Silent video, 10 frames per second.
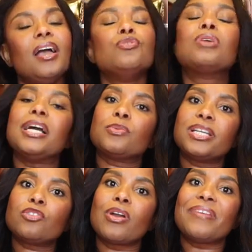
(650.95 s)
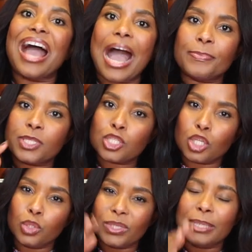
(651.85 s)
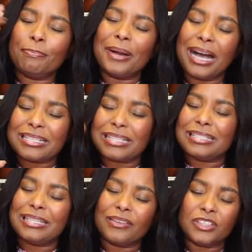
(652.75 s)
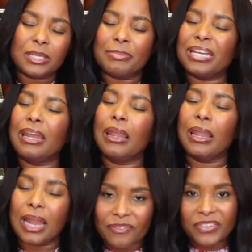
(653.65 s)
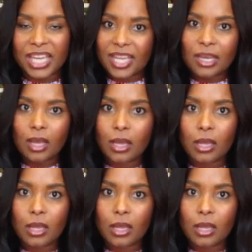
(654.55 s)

You guys, when I tell you, I've absolutely, positively been loving